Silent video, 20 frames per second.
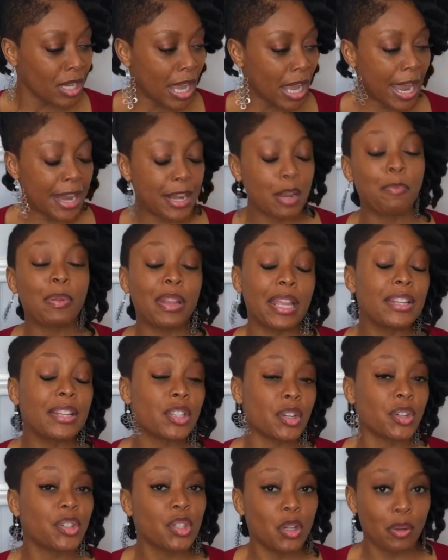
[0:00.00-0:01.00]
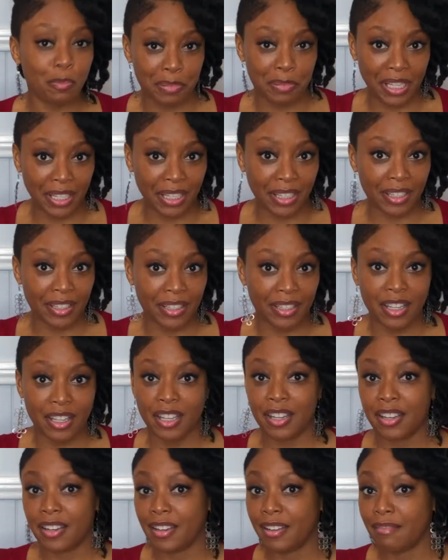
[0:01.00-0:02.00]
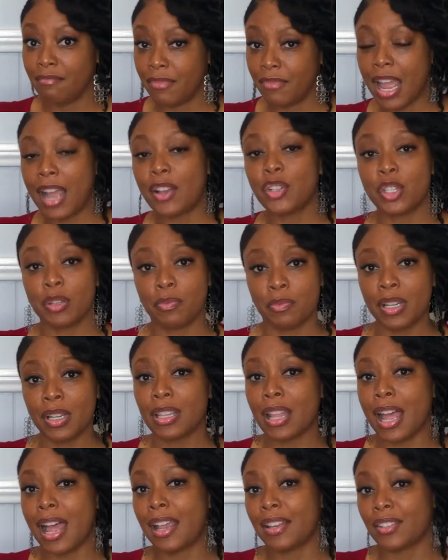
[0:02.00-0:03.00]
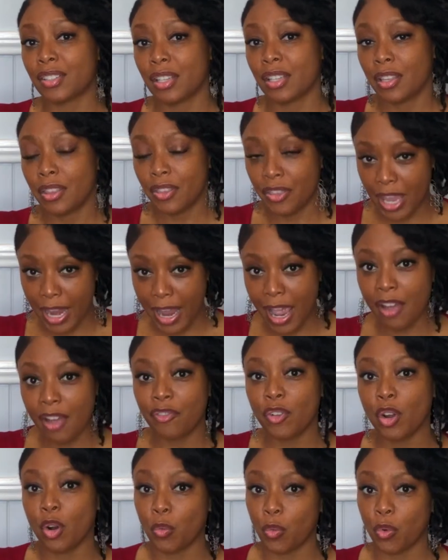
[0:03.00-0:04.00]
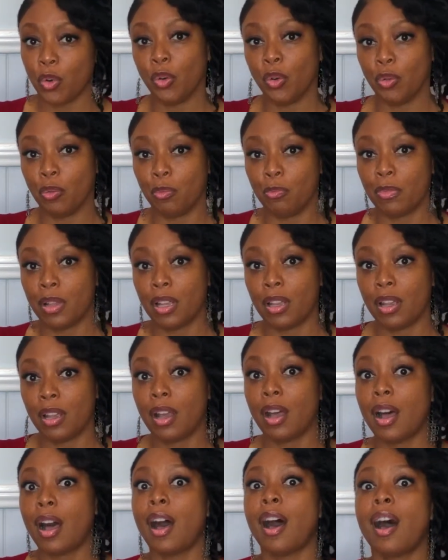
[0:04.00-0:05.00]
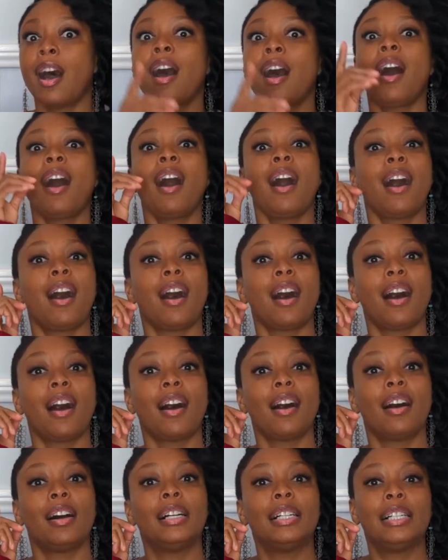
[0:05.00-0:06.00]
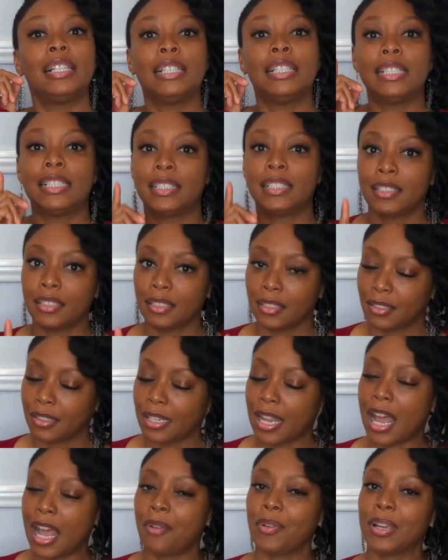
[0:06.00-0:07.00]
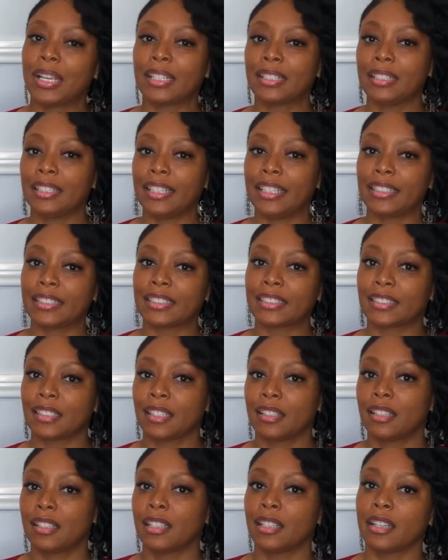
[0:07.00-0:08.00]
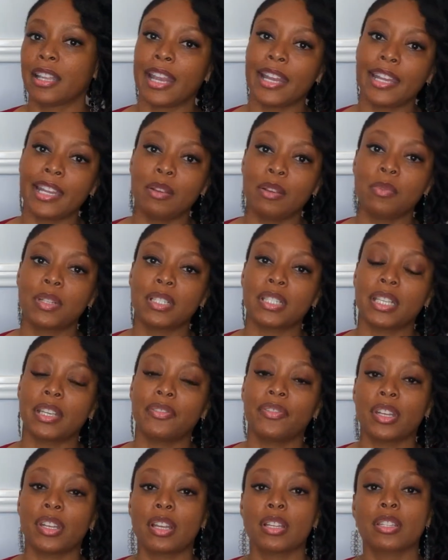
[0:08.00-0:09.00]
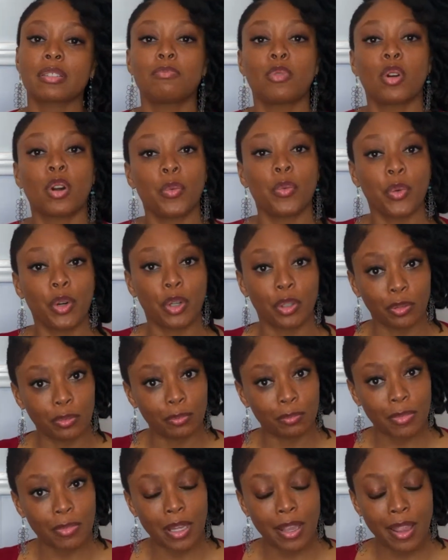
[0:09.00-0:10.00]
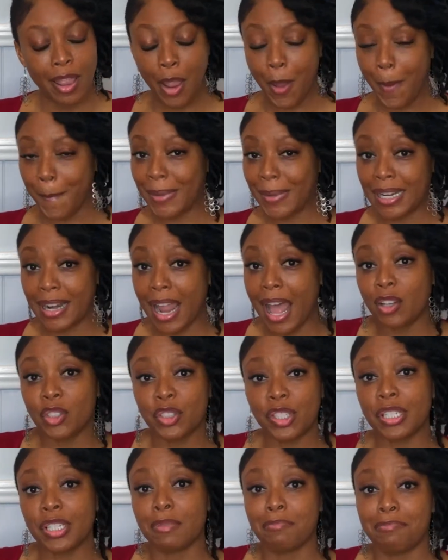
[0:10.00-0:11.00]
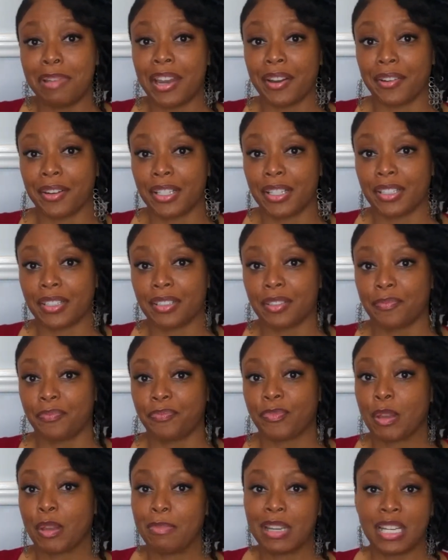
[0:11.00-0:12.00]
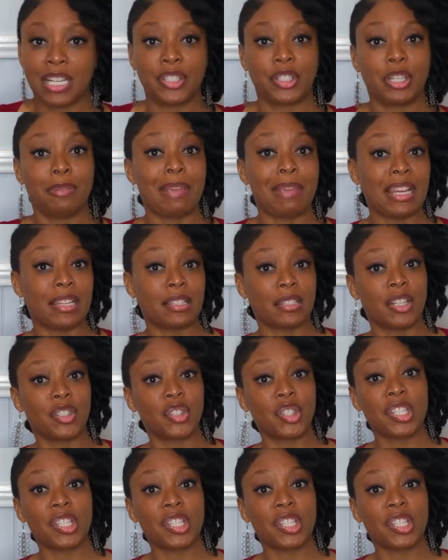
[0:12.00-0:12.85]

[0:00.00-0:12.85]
and the plates are so big. Now she realized they have no room. Ah, now it clicks. The lady was giving us more room. But now she's embarrassed because she made such a